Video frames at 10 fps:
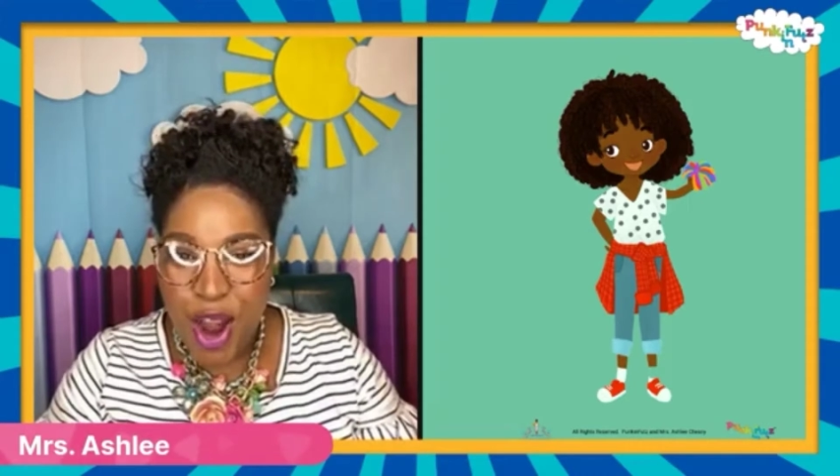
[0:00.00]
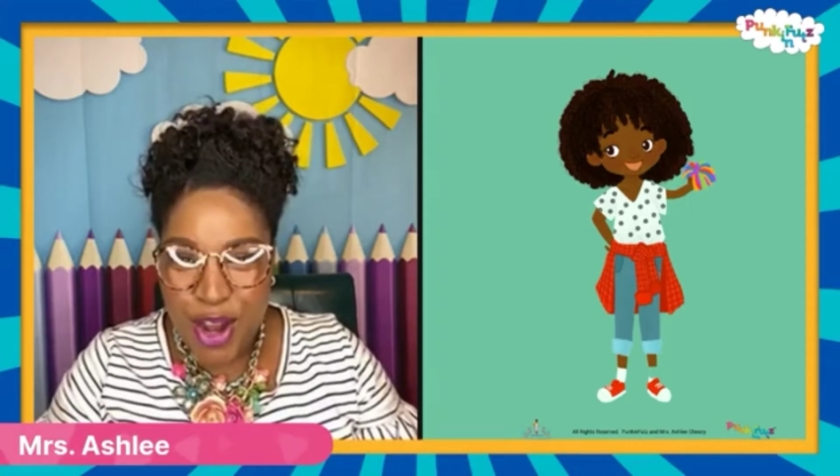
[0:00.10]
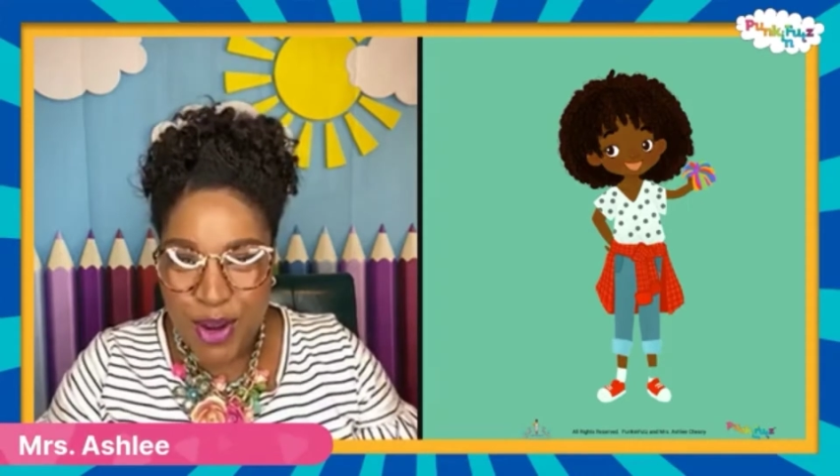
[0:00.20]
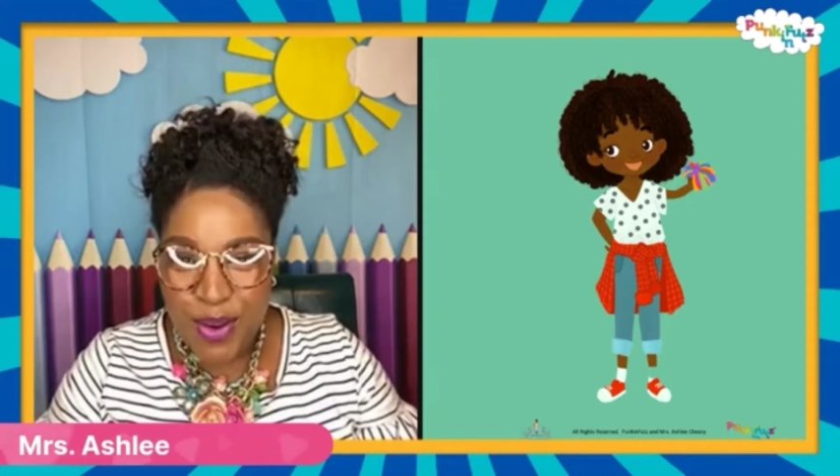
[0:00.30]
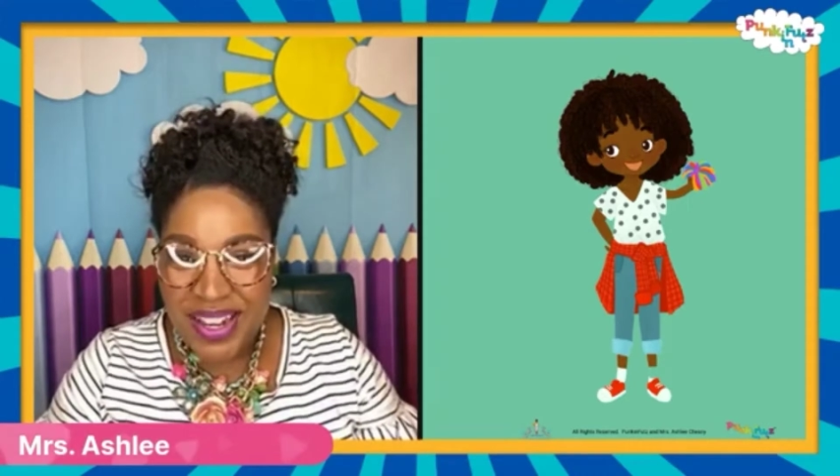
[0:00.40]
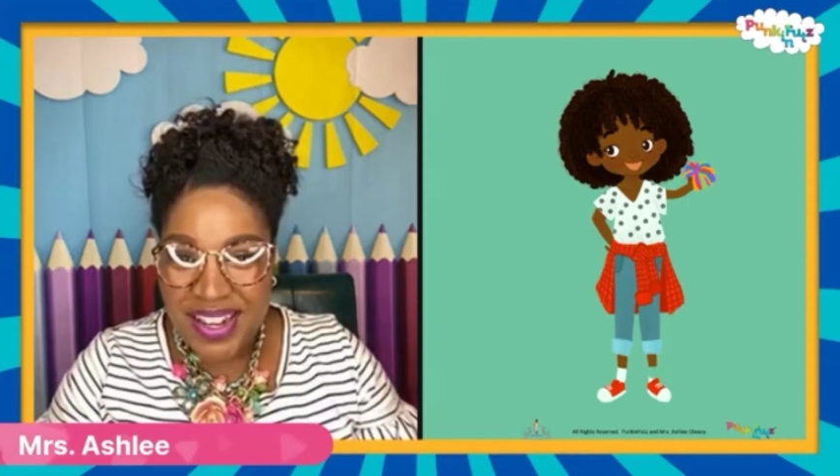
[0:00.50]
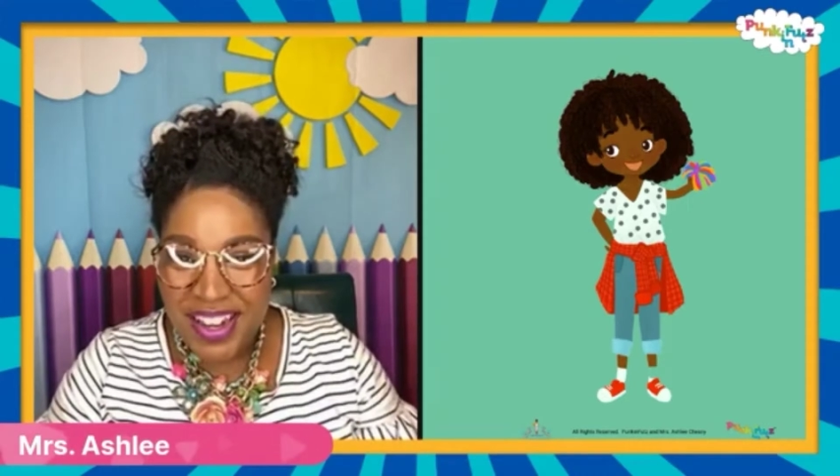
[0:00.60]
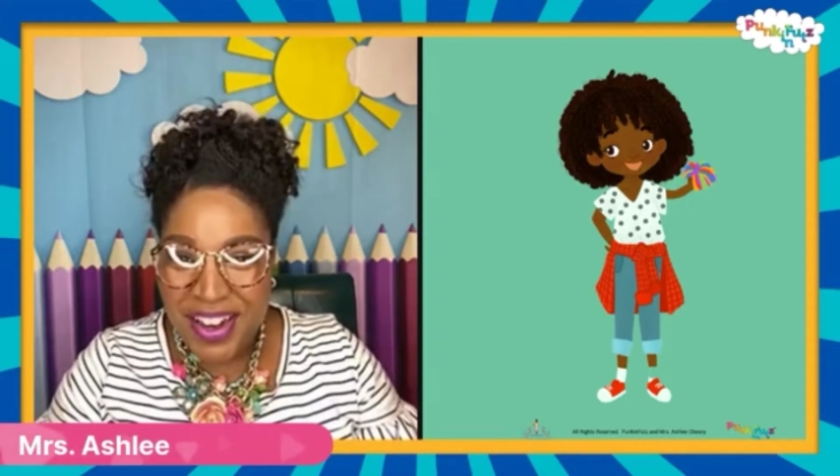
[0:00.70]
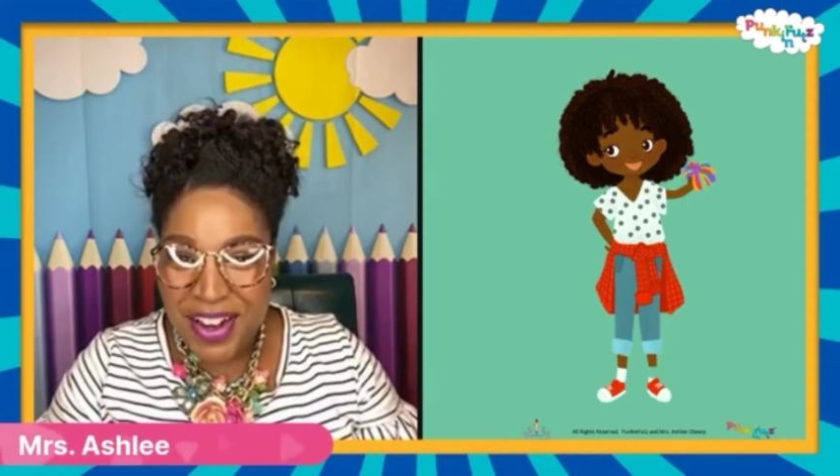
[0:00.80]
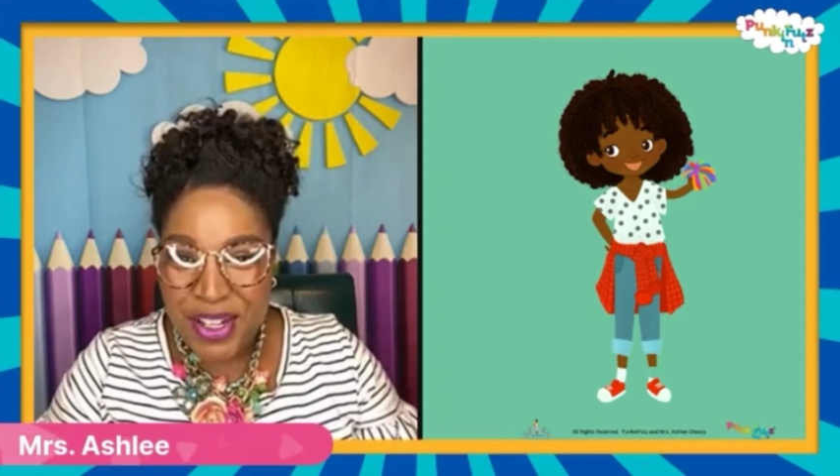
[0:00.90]
Are you
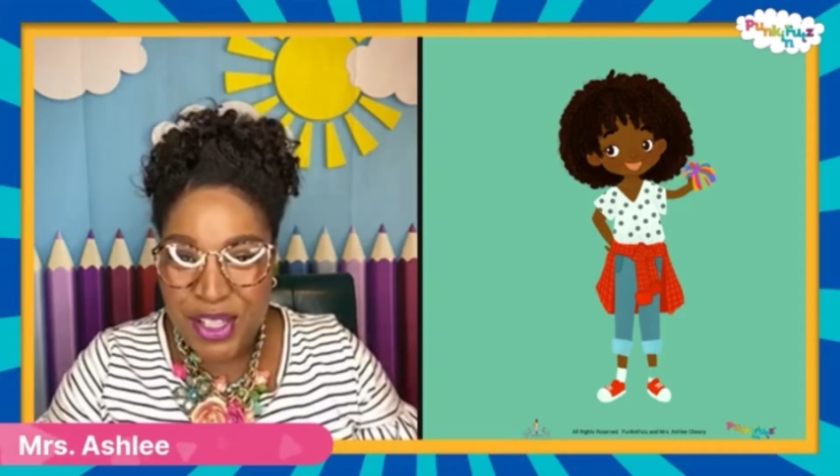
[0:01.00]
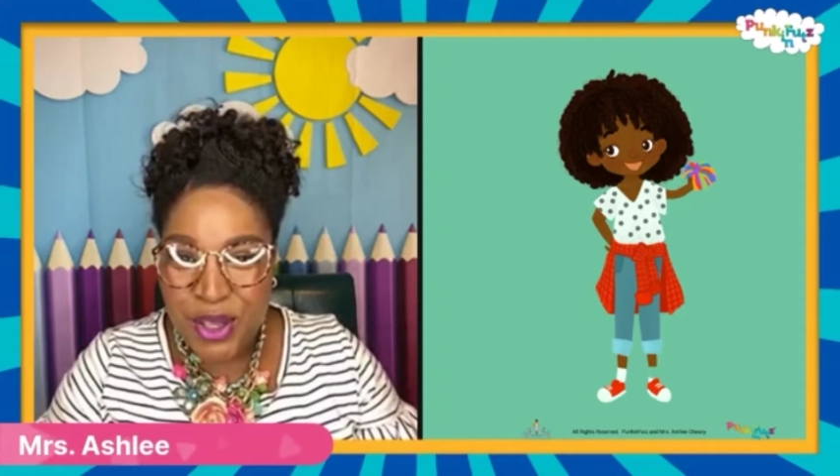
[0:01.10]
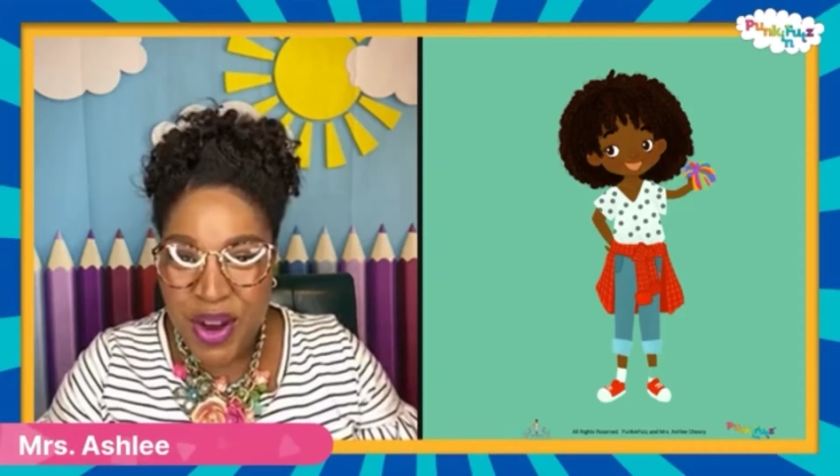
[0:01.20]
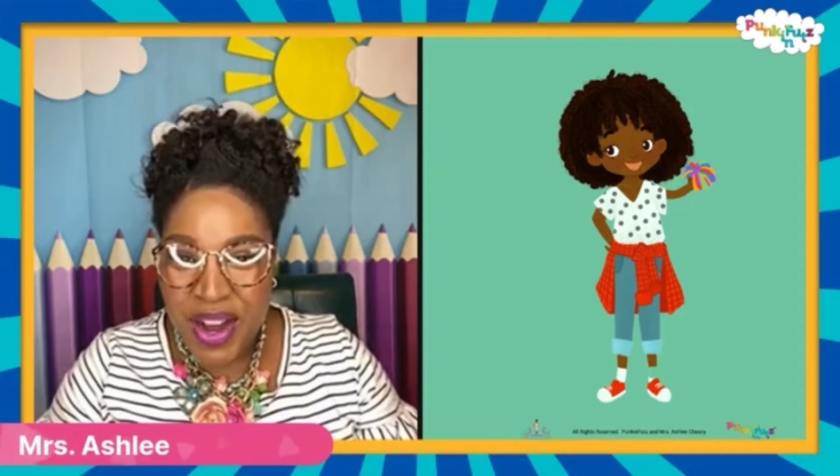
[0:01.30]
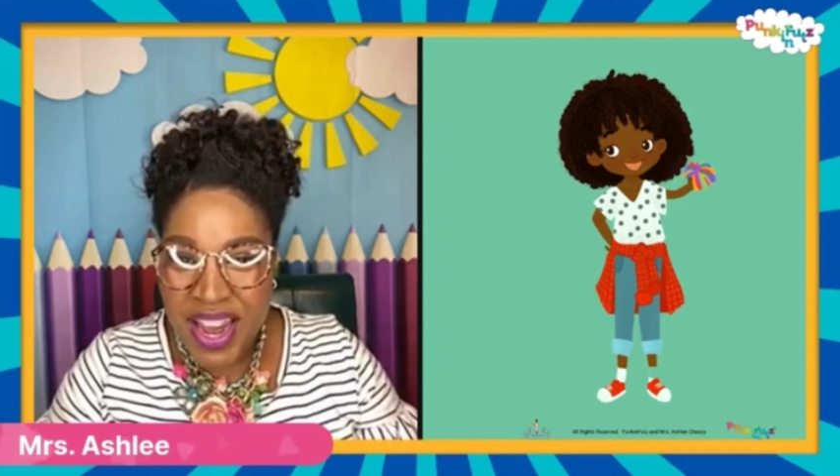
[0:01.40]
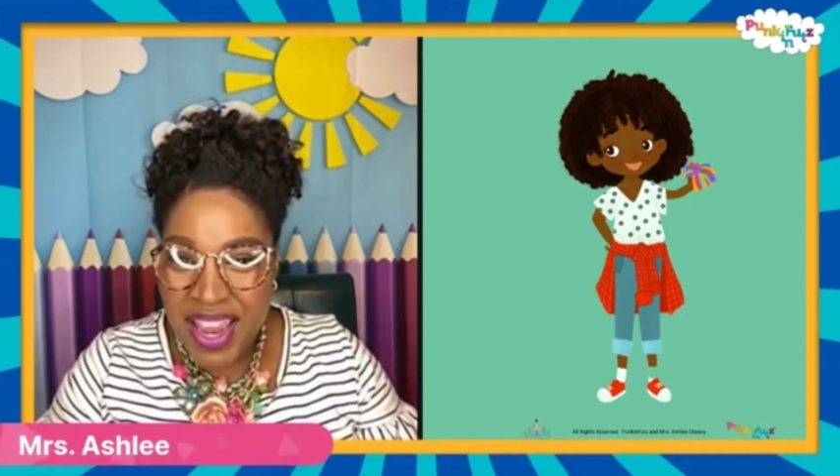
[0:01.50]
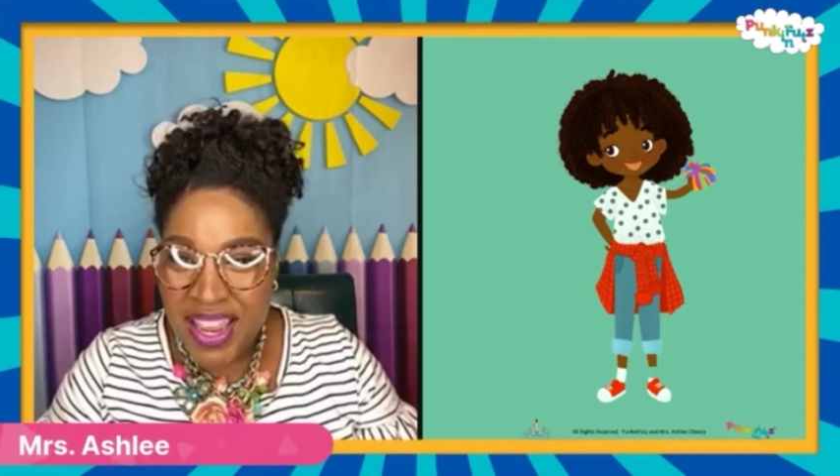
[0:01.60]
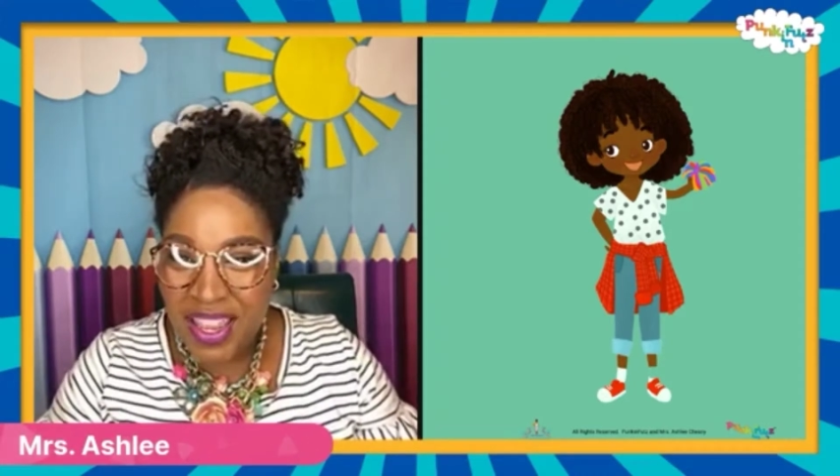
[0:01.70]
ready to hear the story?